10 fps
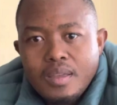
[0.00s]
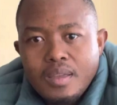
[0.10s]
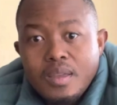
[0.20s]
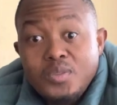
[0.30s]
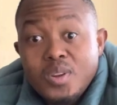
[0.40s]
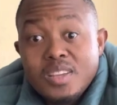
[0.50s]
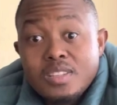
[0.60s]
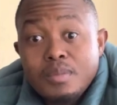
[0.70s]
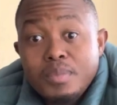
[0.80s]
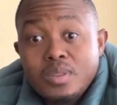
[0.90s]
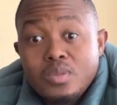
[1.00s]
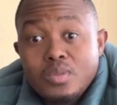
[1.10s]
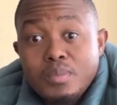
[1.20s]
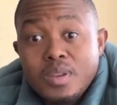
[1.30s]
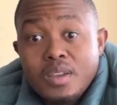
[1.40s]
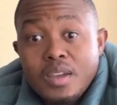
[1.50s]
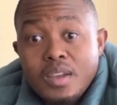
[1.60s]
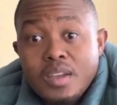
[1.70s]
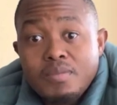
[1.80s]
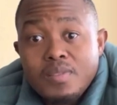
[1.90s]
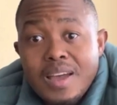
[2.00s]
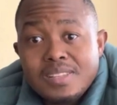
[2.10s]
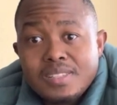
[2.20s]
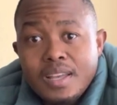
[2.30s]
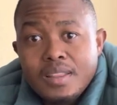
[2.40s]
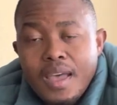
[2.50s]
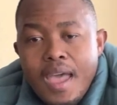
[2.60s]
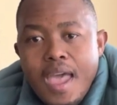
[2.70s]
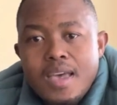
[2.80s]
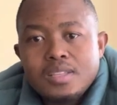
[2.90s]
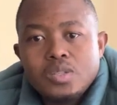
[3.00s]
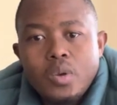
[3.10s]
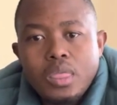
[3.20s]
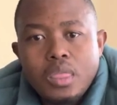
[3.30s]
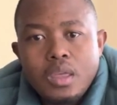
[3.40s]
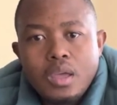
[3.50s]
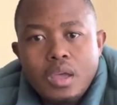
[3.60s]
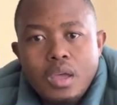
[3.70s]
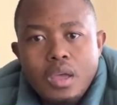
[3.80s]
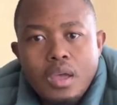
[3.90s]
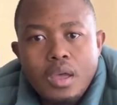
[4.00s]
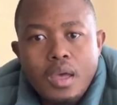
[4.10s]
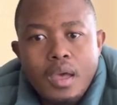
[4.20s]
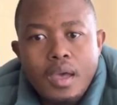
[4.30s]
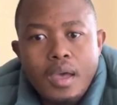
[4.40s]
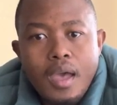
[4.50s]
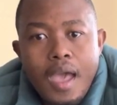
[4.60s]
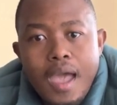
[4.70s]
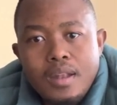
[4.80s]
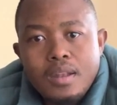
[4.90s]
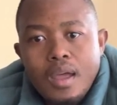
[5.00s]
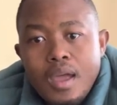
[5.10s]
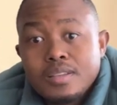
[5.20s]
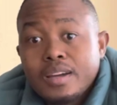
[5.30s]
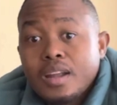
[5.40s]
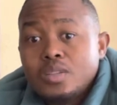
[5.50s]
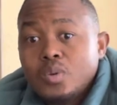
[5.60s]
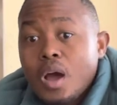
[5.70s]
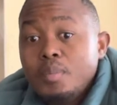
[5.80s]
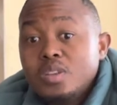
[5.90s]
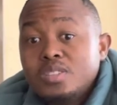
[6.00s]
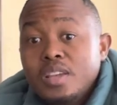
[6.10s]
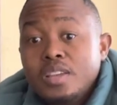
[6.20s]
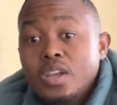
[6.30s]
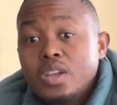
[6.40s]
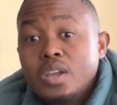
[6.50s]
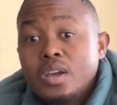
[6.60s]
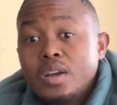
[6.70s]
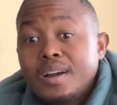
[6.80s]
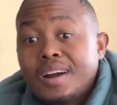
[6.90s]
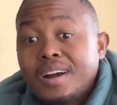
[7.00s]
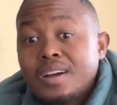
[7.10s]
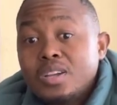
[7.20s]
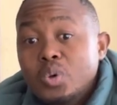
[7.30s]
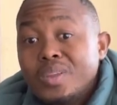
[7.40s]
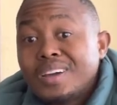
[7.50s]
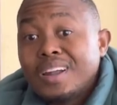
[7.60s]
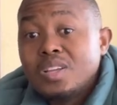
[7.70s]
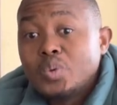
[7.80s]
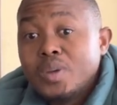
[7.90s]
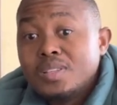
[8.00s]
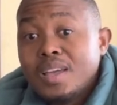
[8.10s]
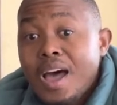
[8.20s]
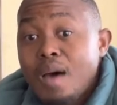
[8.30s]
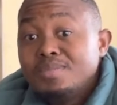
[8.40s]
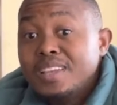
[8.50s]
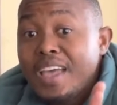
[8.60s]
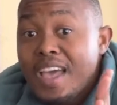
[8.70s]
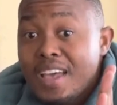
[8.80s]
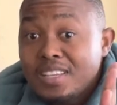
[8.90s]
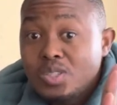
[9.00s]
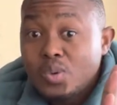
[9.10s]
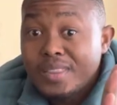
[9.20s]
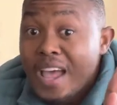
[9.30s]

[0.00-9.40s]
If you listen to me carefully, I said as youth and as graduate. I'm not saying youth graduates. I'm saying as youth.